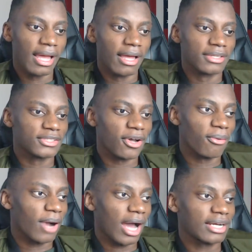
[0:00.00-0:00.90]
So,
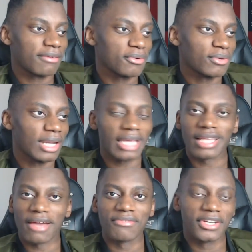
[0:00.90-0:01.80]
how did everyone like
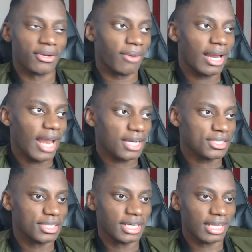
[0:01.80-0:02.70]
that video? I didn't
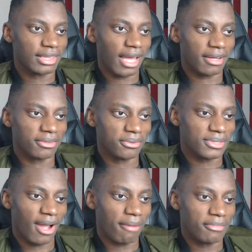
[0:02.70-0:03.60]
actually get those
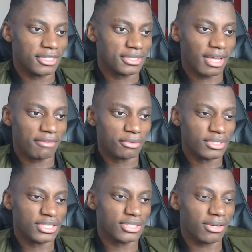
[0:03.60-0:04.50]
comments. Everyone
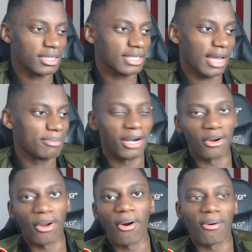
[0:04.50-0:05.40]
just started typing
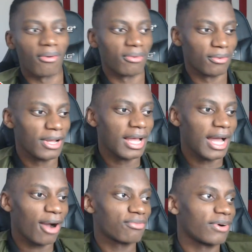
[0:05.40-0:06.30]
lol.
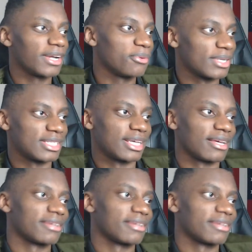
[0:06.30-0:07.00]
How funny was it?